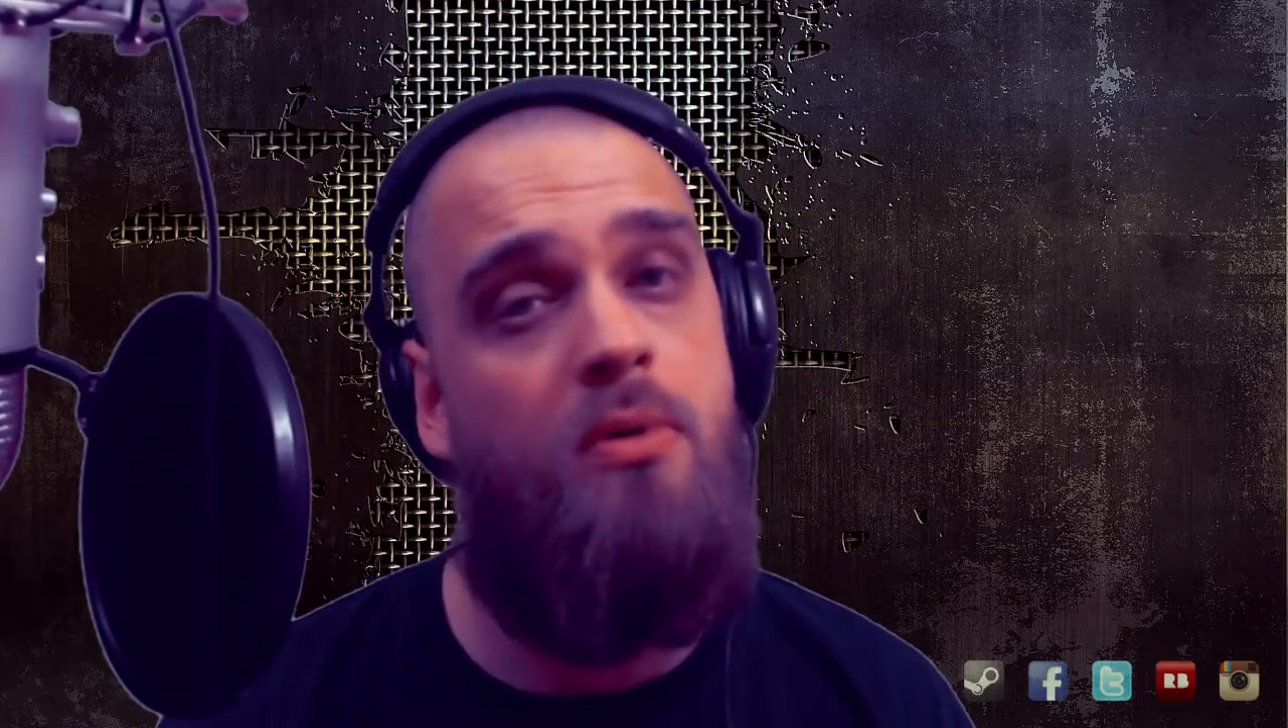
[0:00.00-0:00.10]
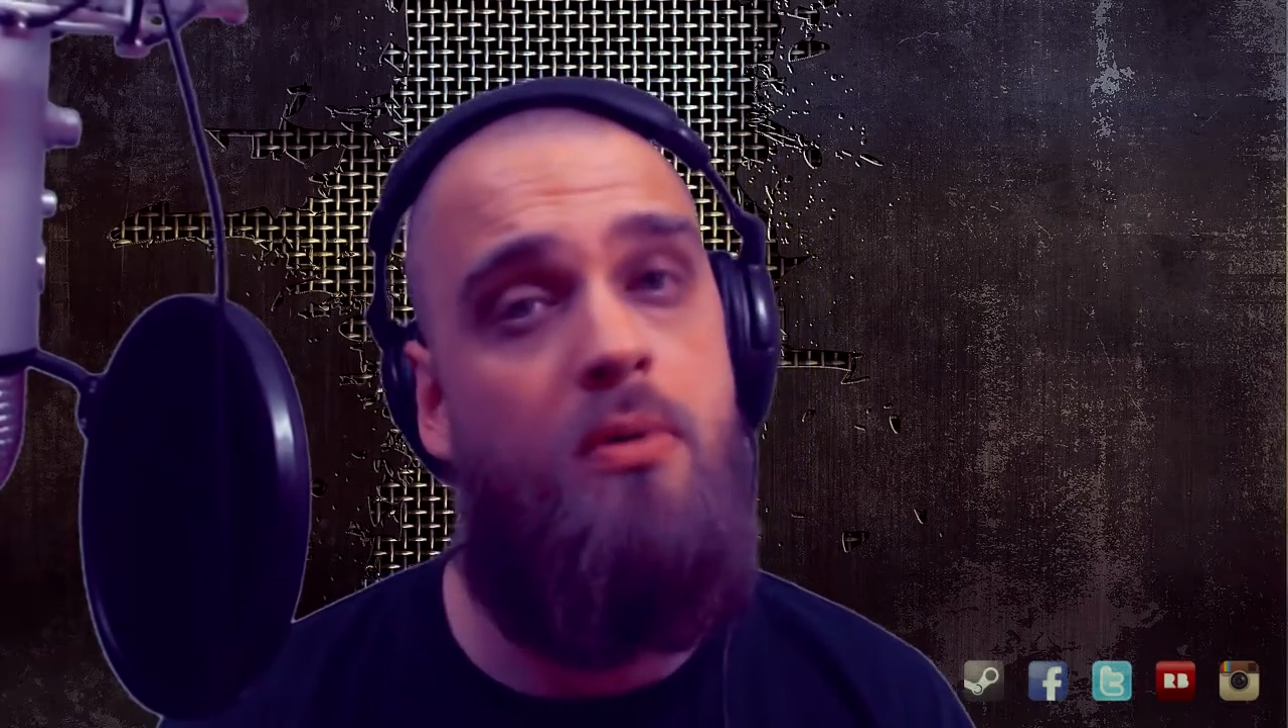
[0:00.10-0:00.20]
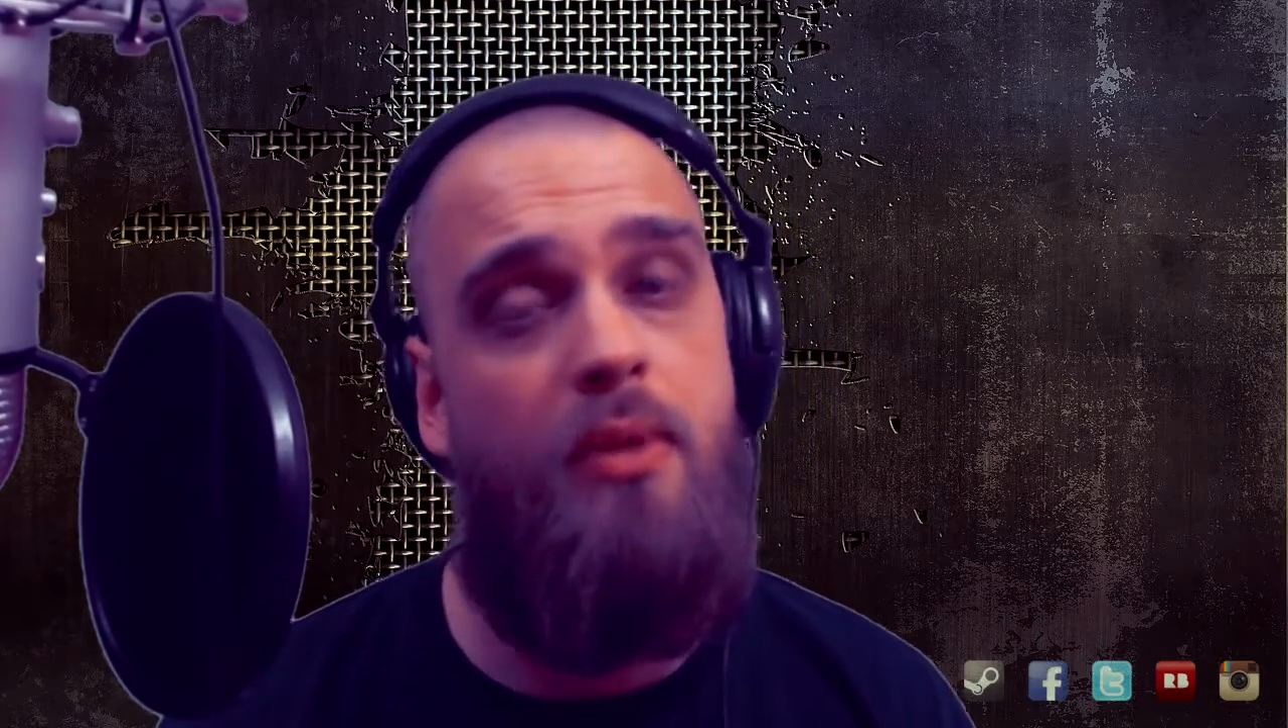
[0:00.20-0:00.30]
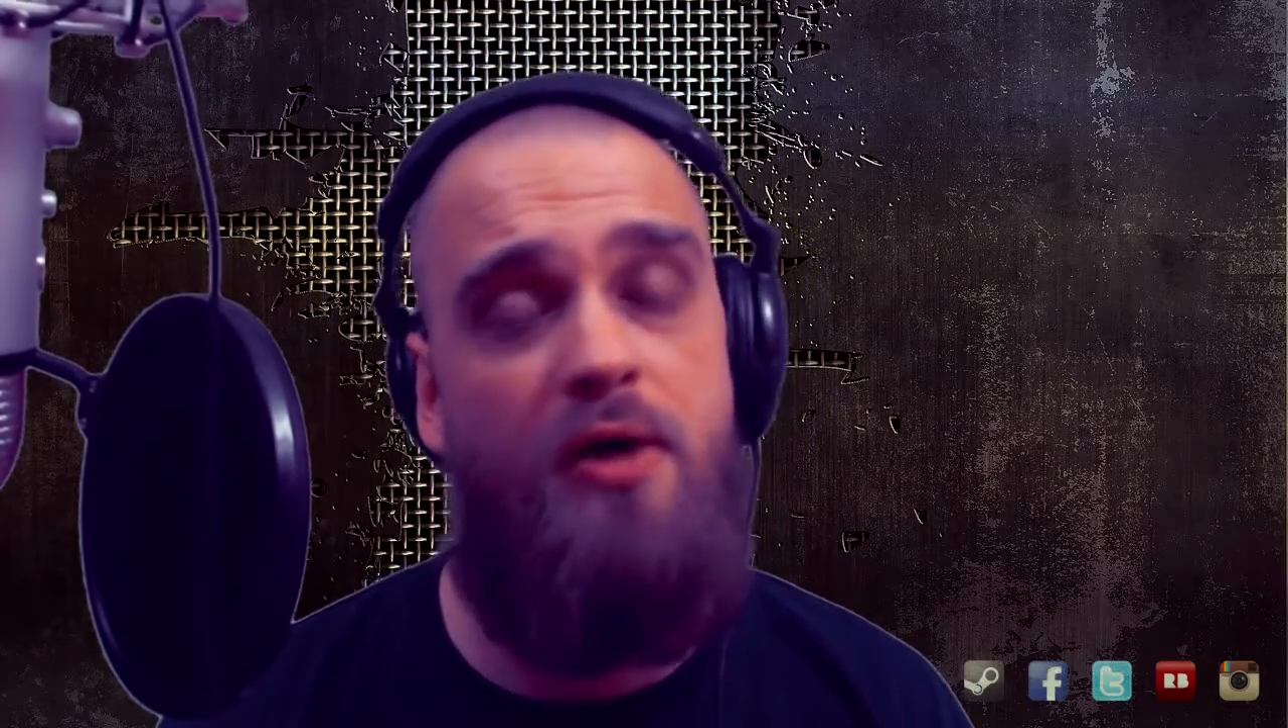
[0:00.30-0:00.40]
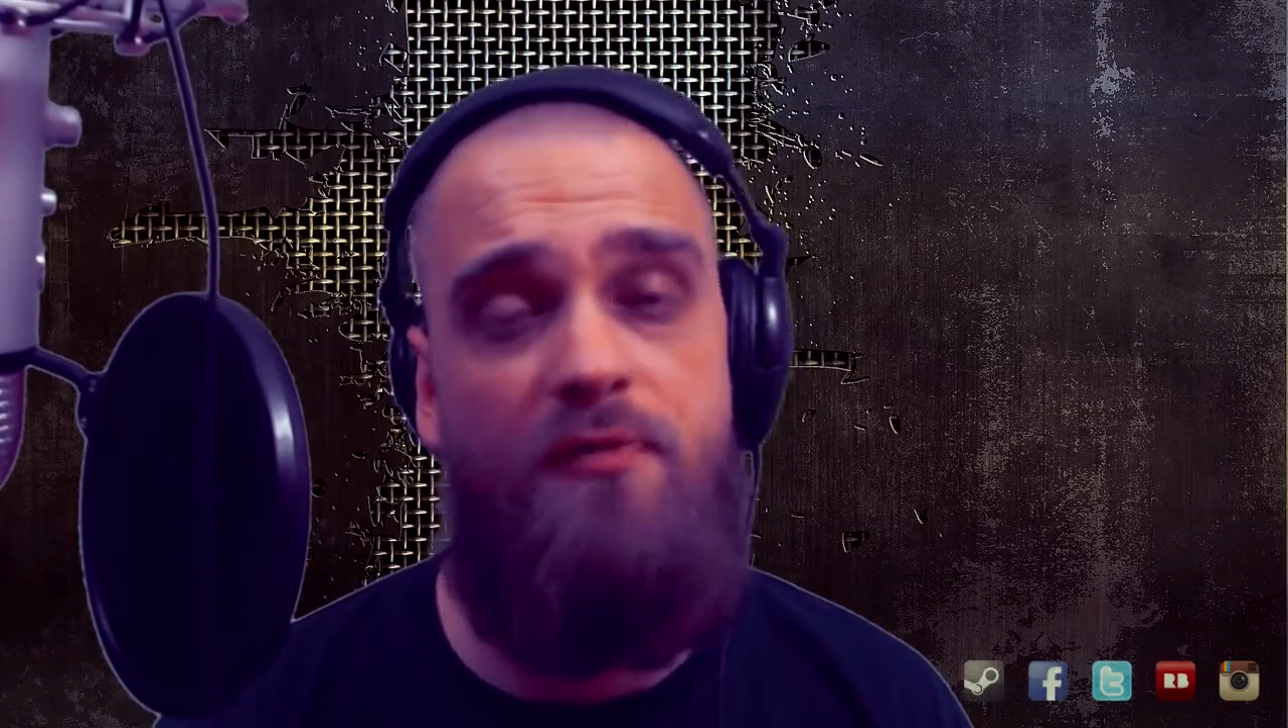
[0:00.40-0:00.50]

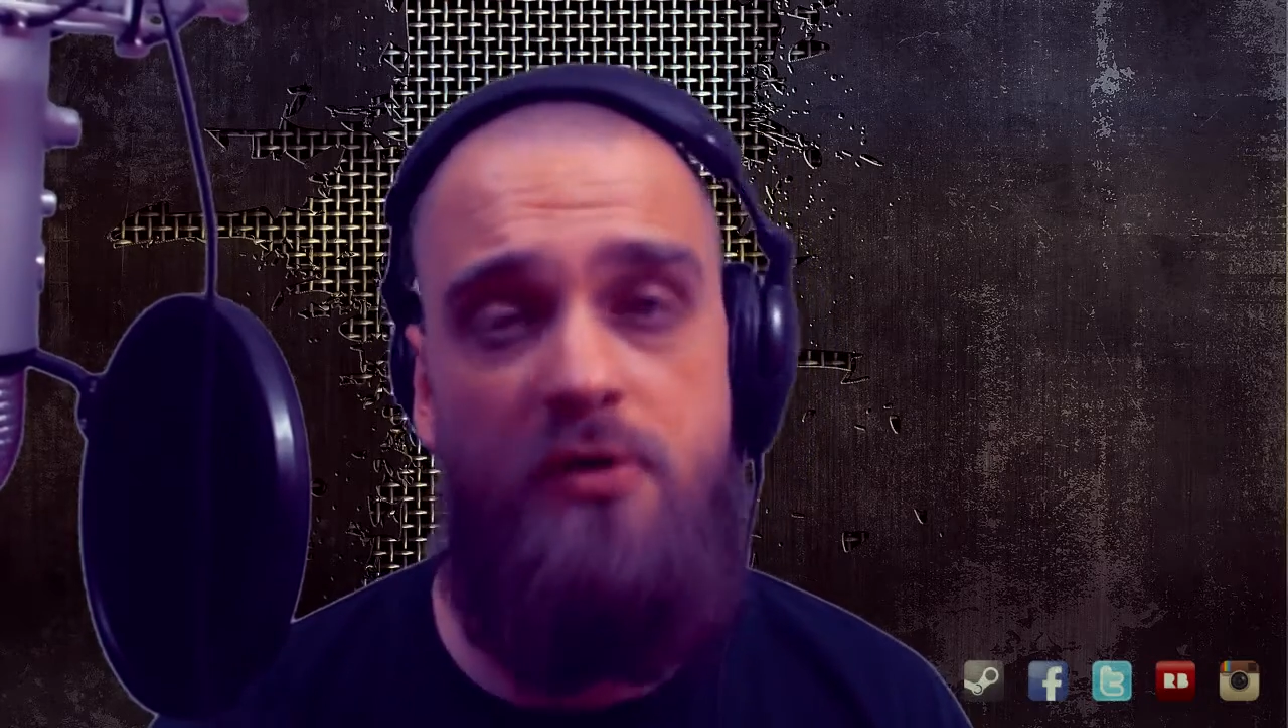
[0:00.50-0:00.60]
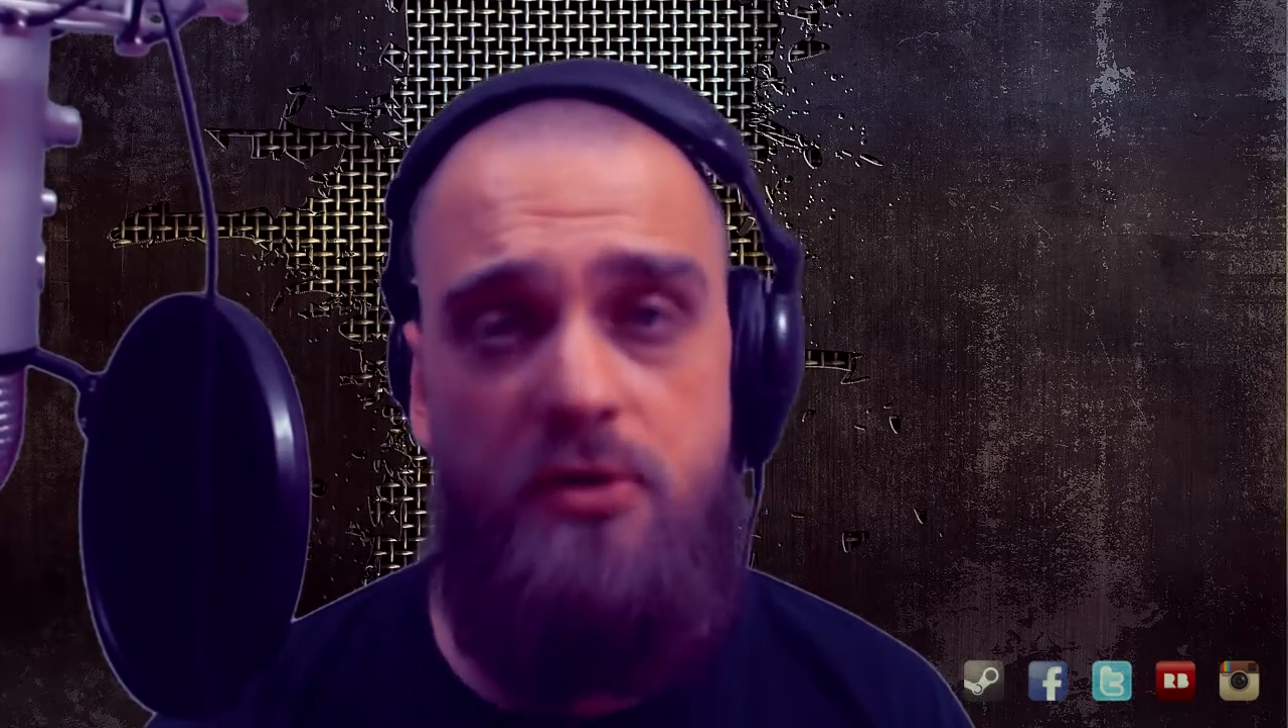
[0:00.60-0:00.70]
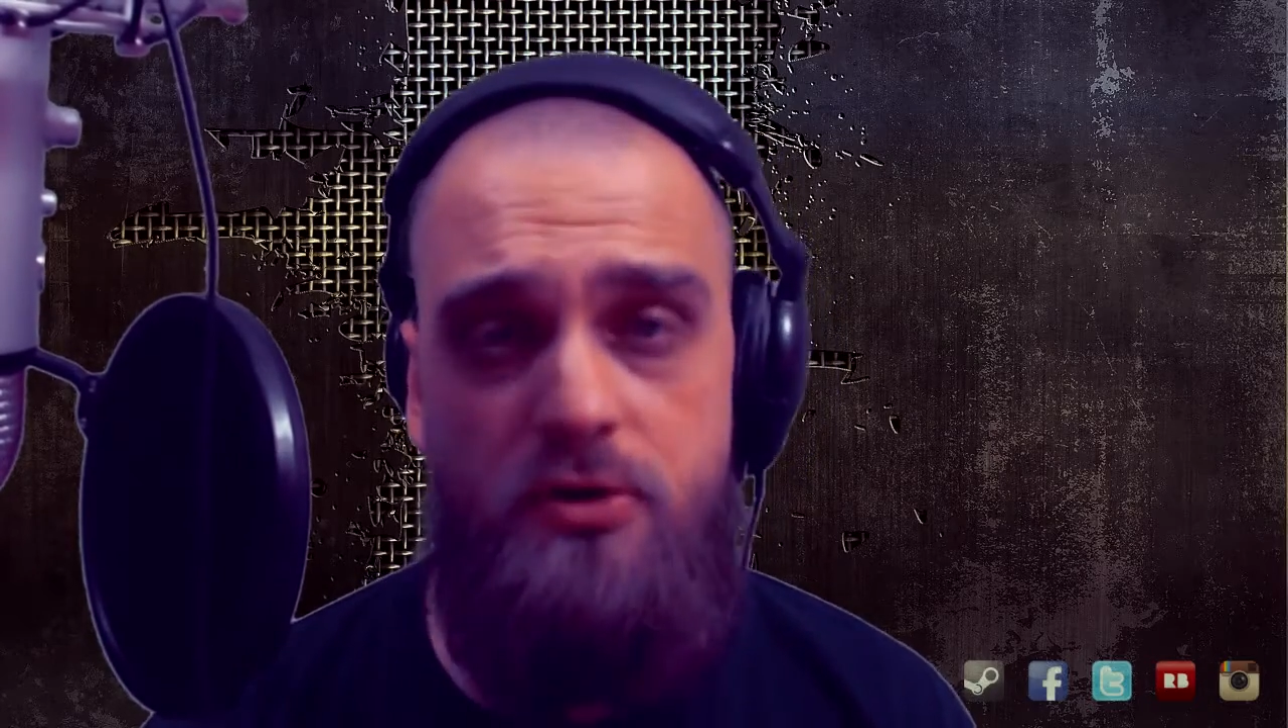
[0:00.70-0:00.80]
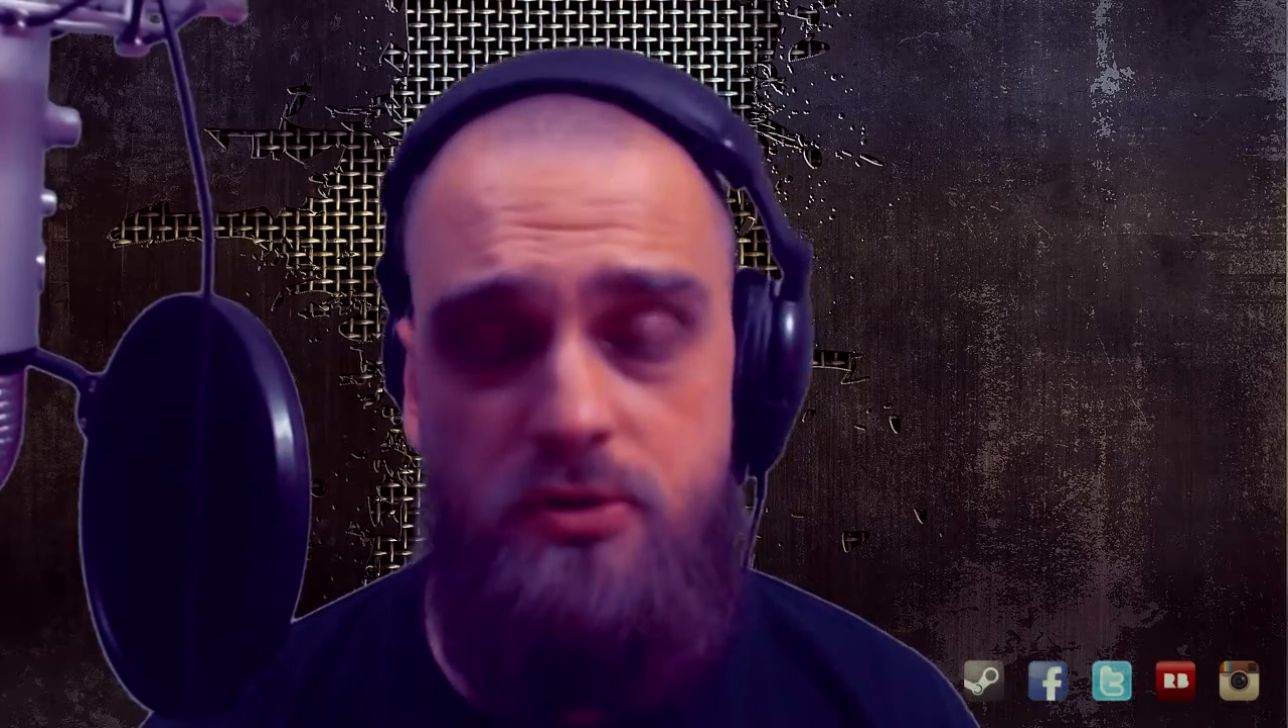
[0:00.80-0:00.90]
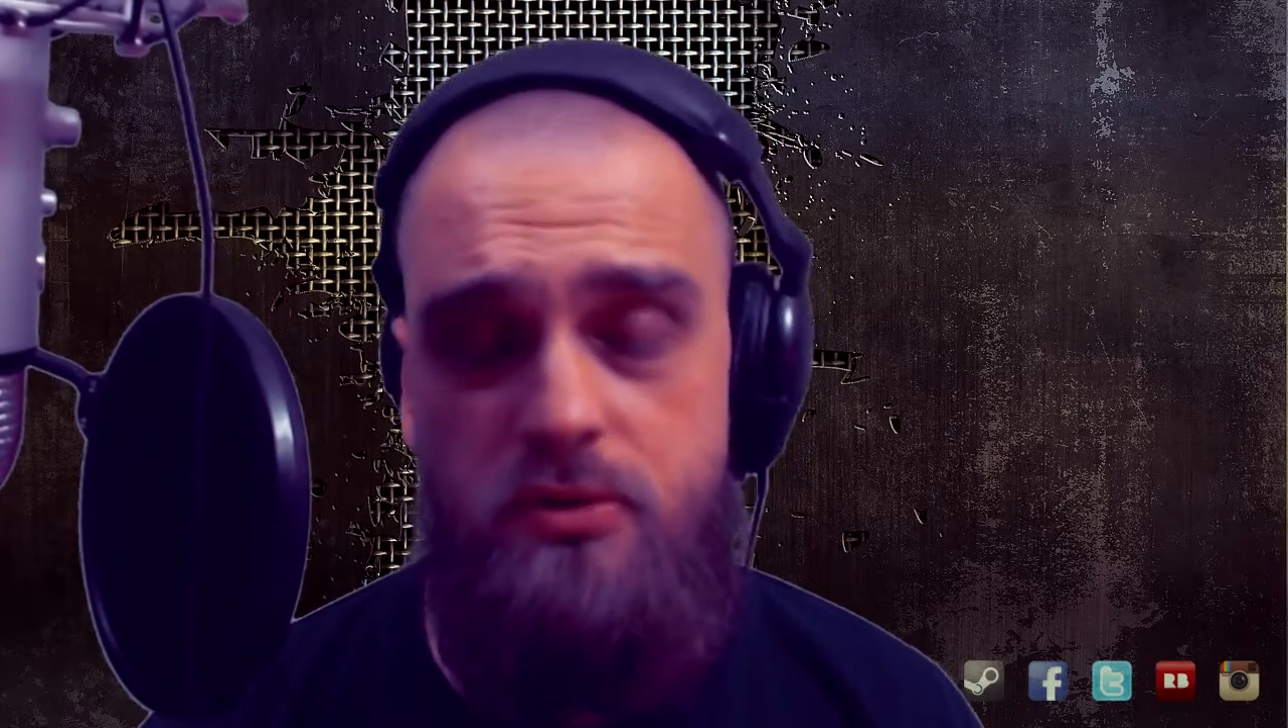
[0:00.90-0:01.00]
without further
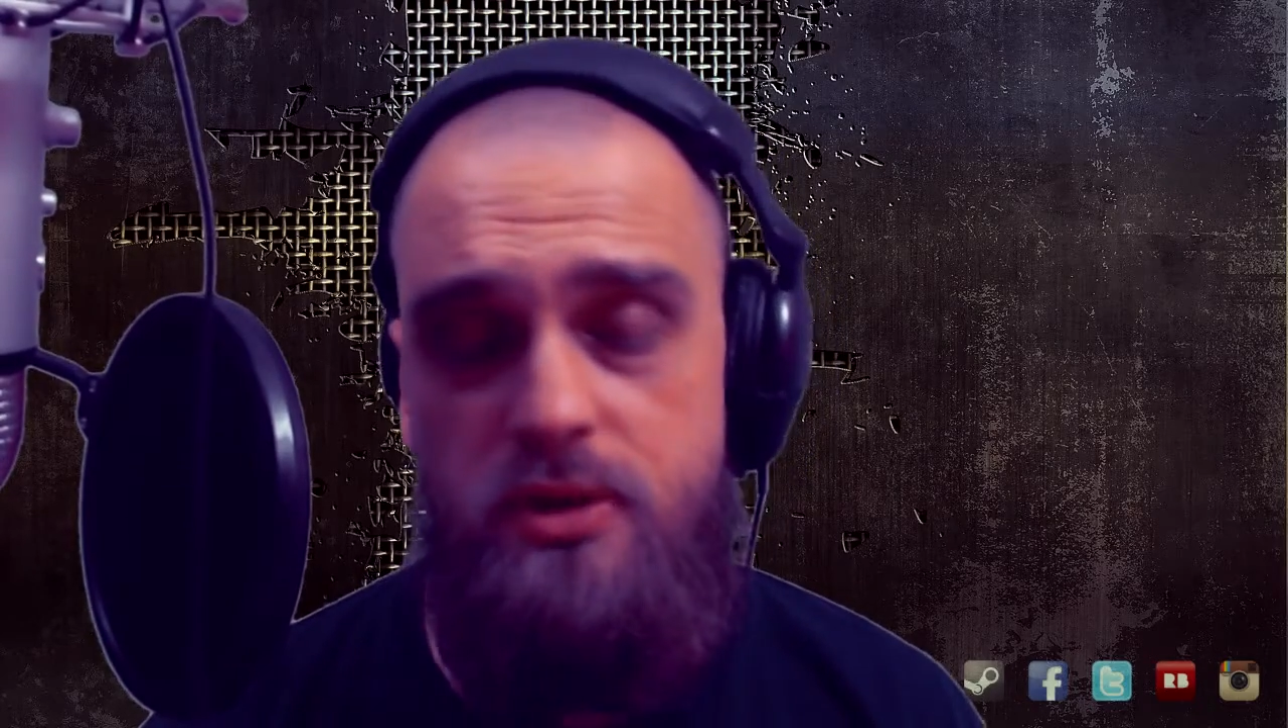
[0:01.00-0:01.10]
ado,